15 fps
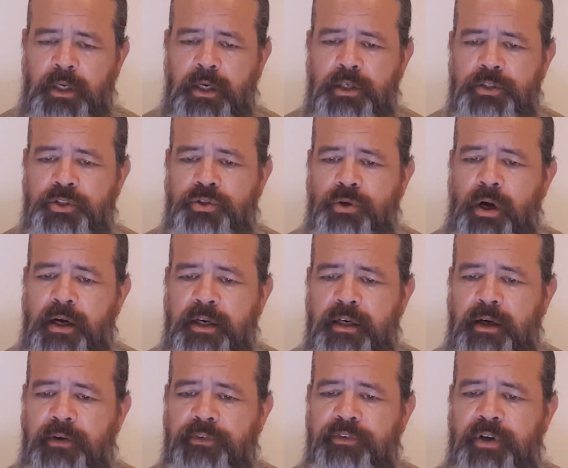strong
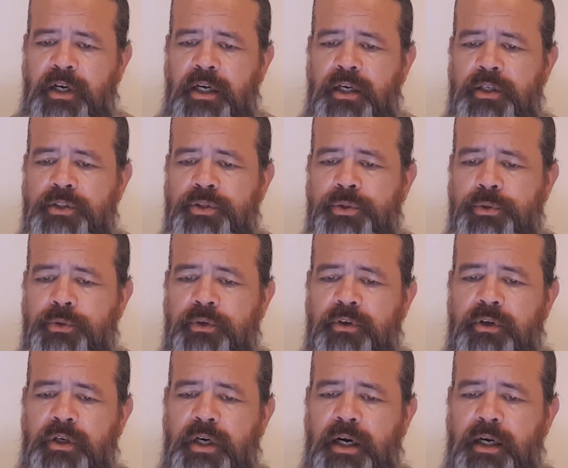enough to
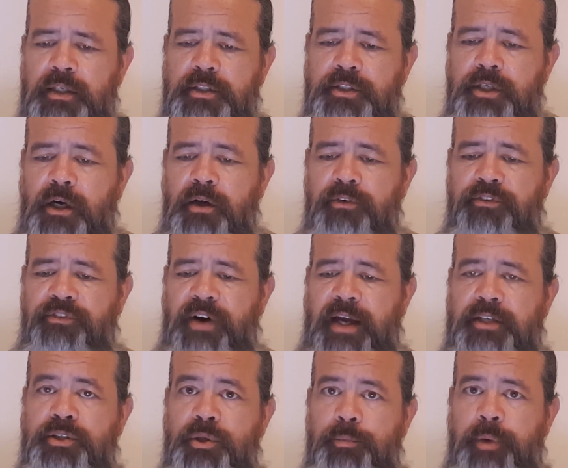dull
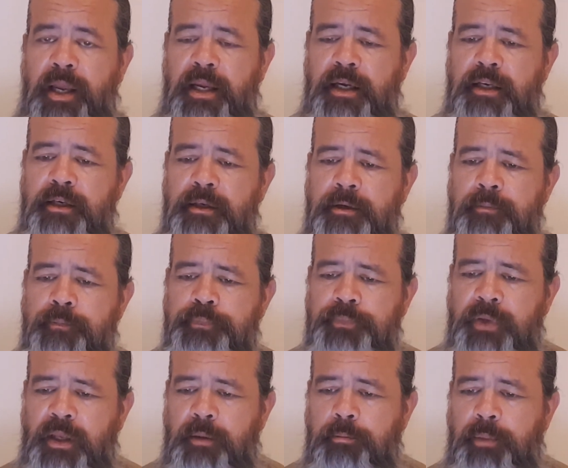fracture pain,
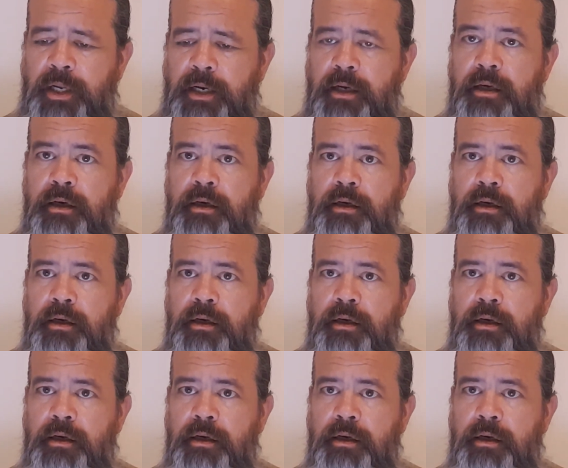but